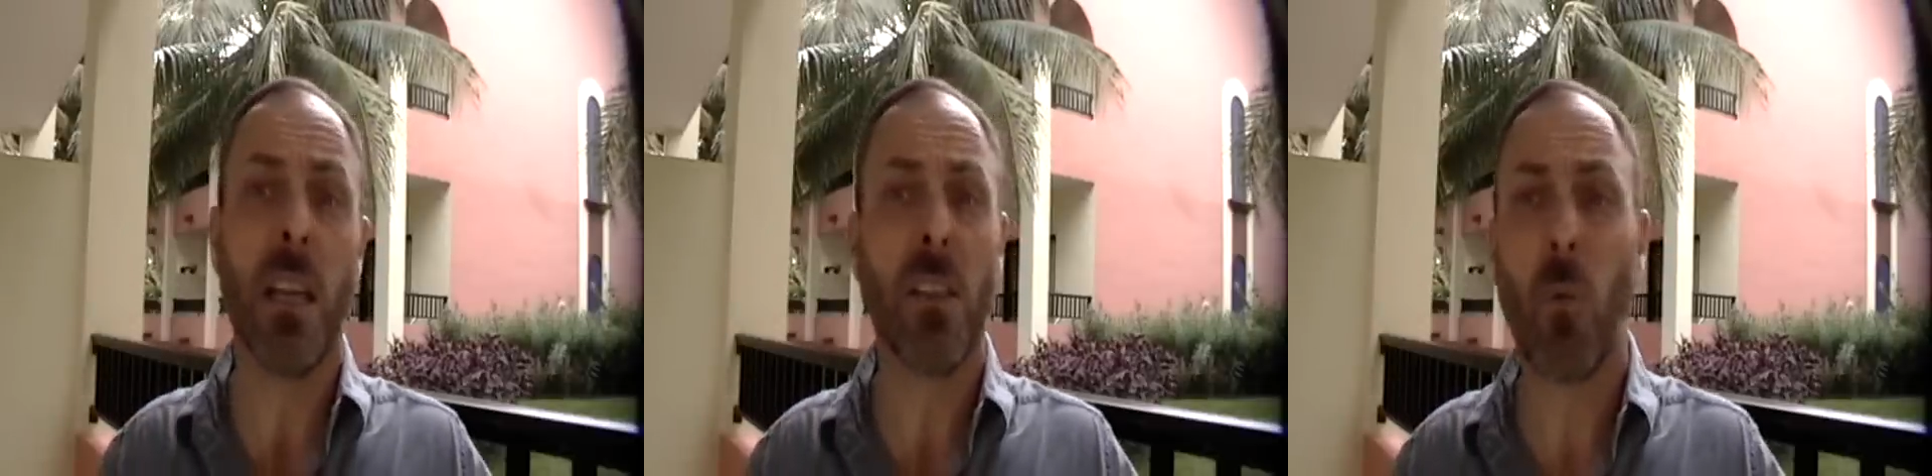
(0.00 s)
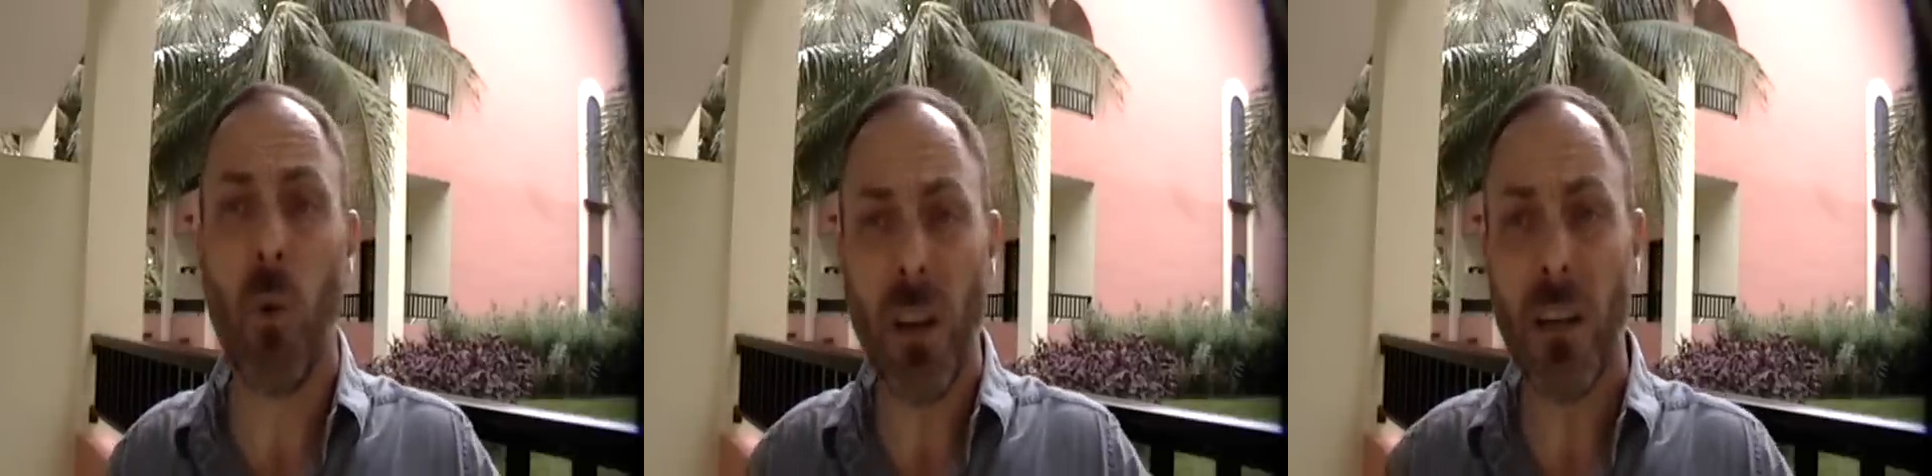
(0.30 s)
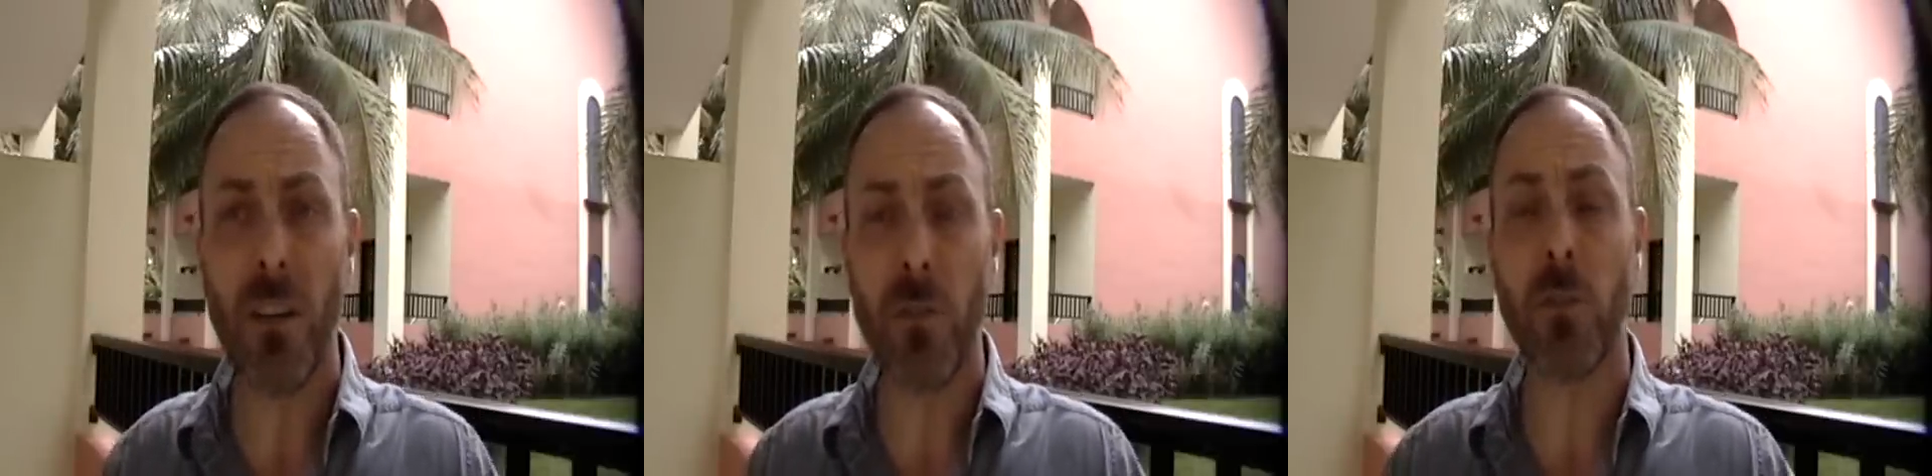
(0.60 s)
then what
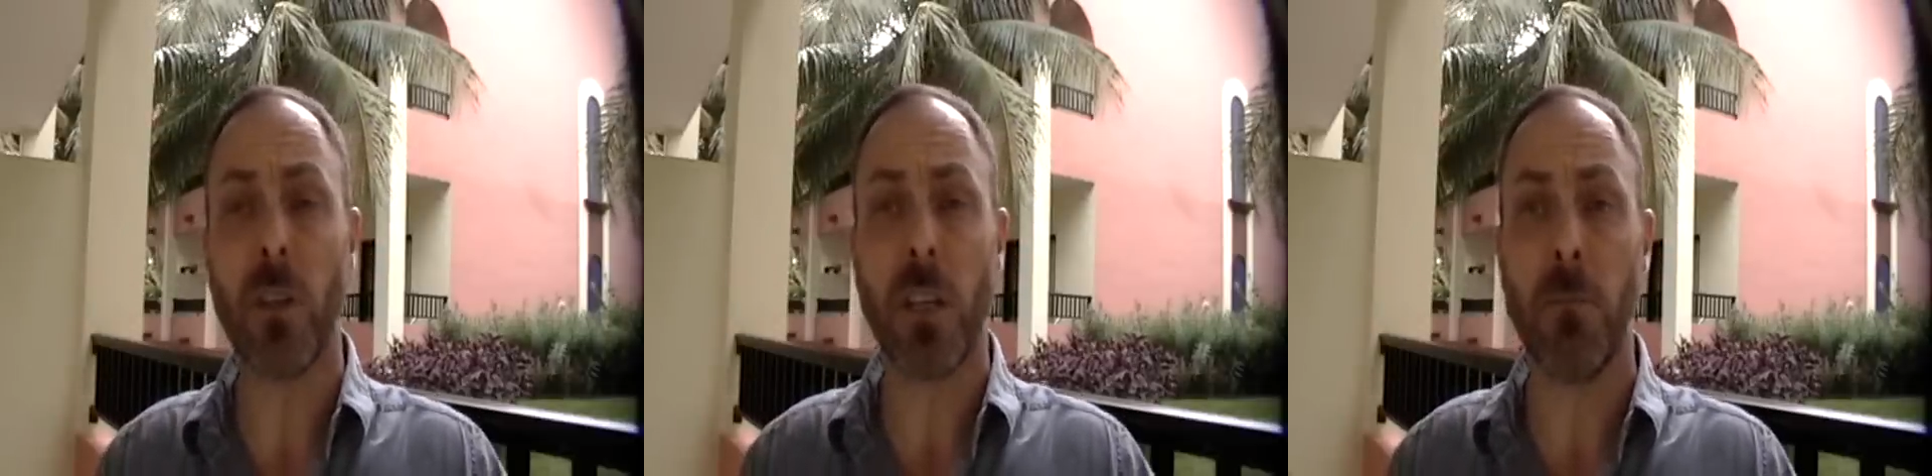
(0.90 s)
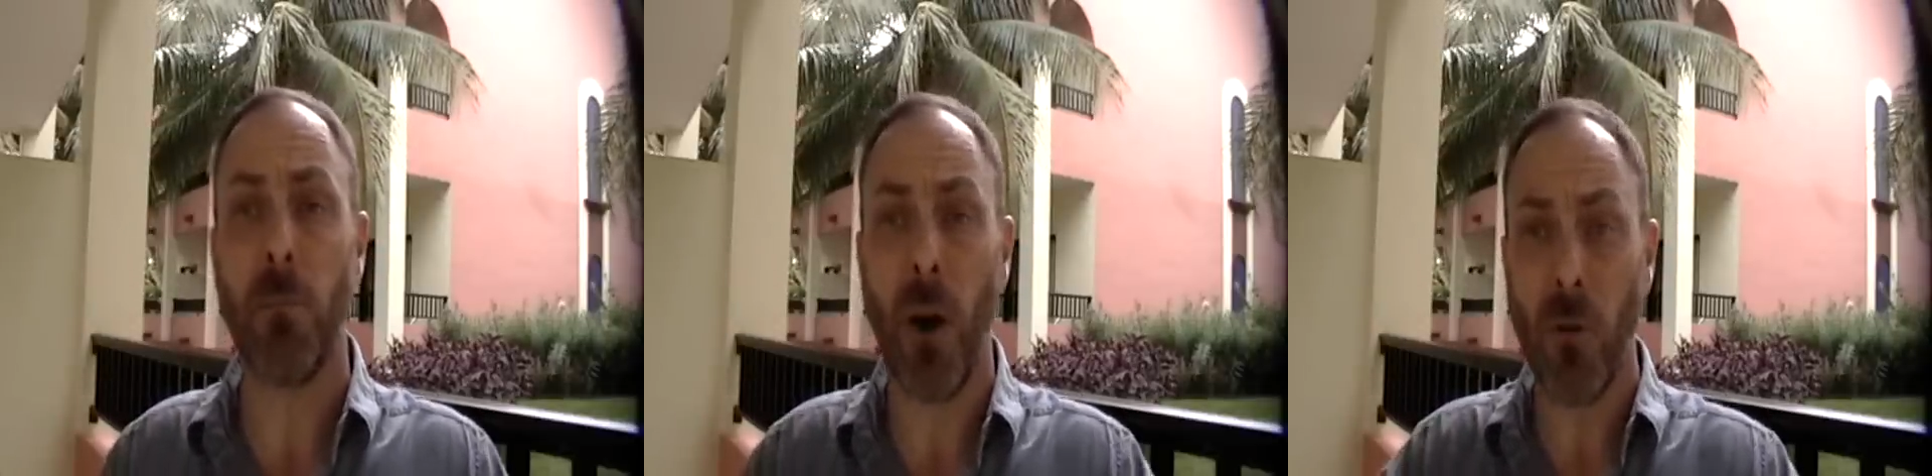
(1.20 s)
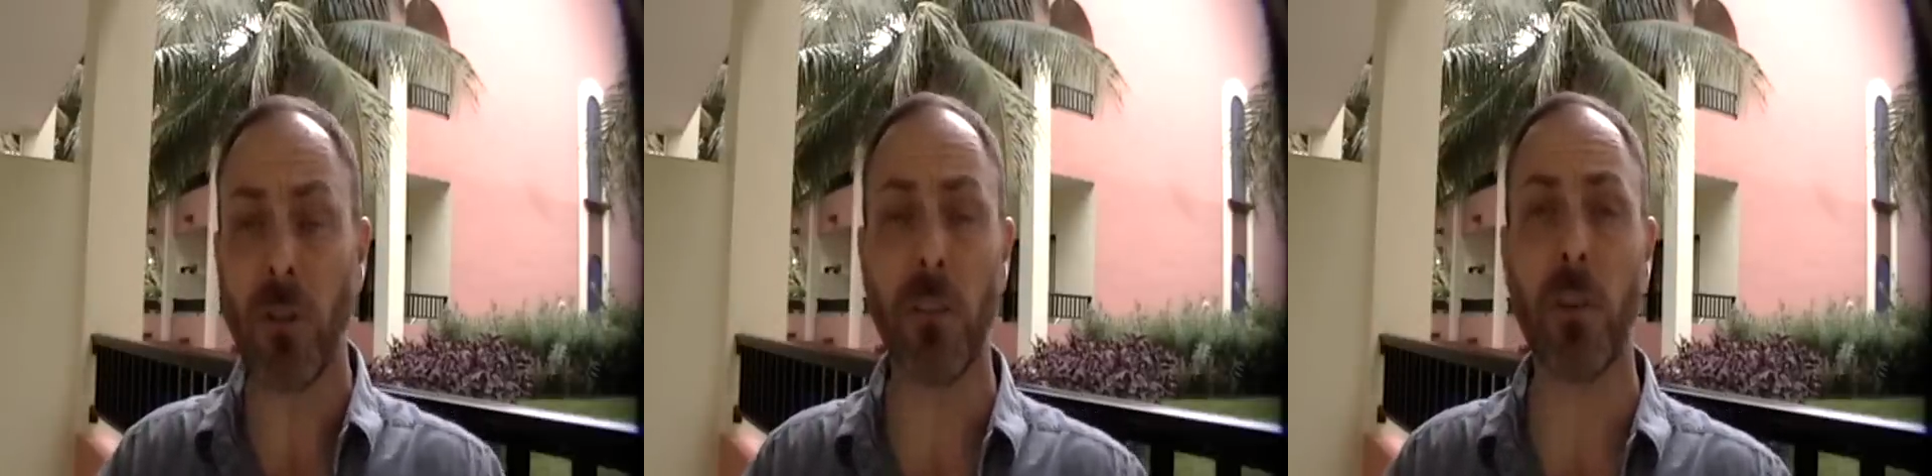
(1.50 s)
other
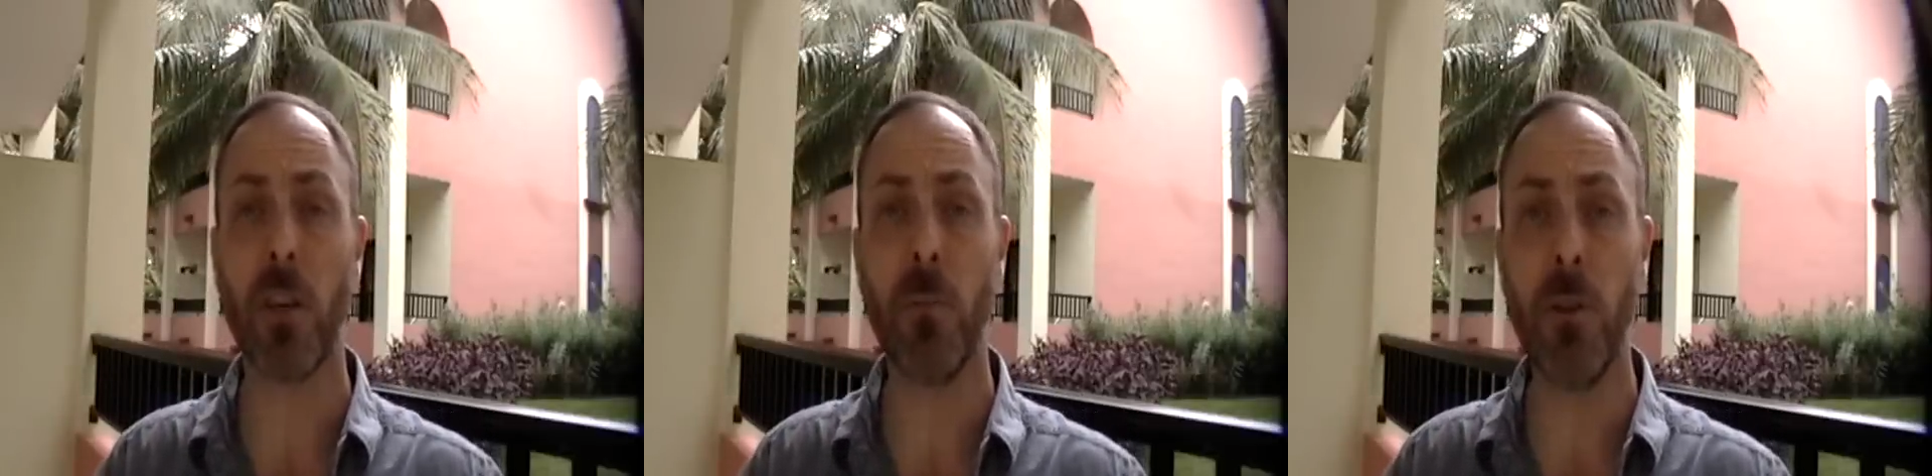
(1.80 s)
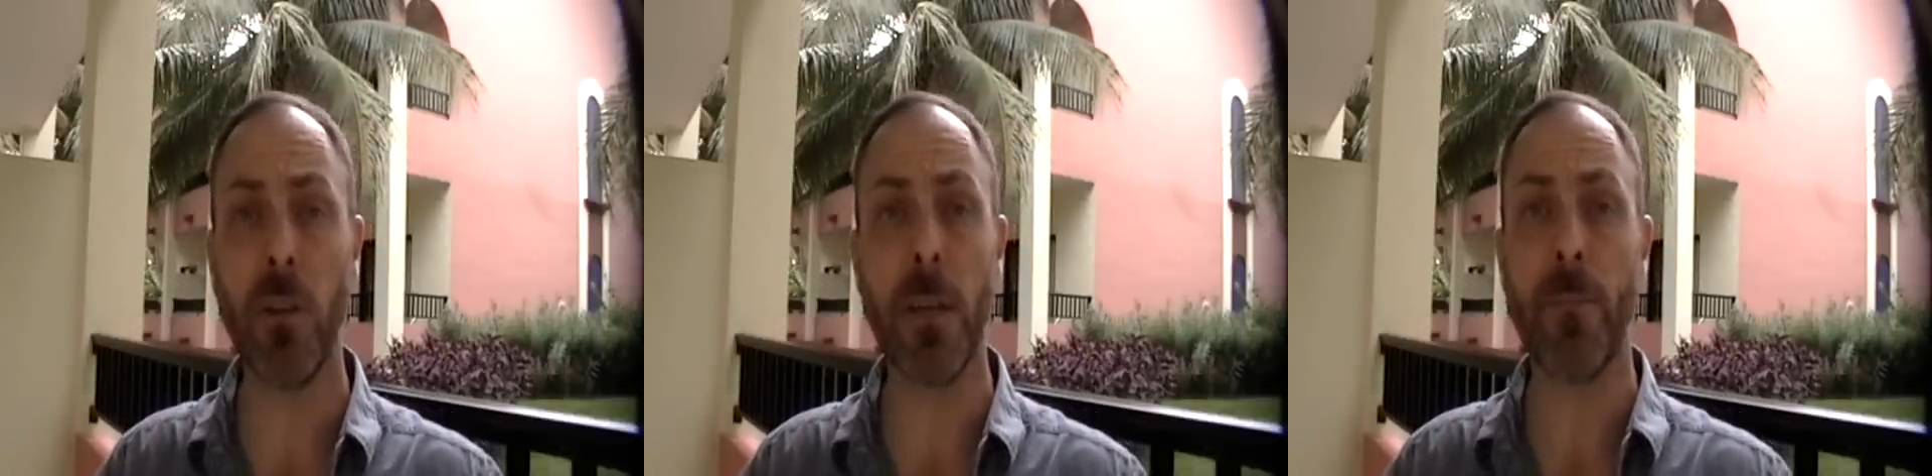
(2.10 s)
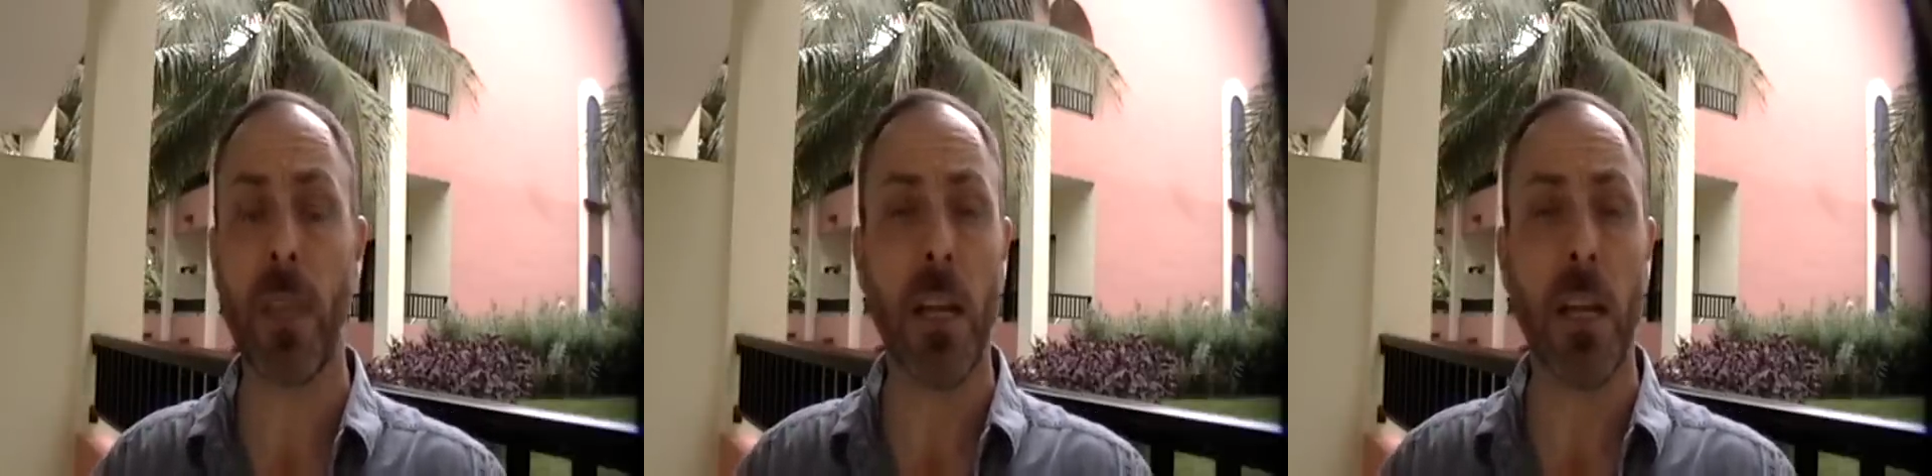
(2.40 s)
component of the community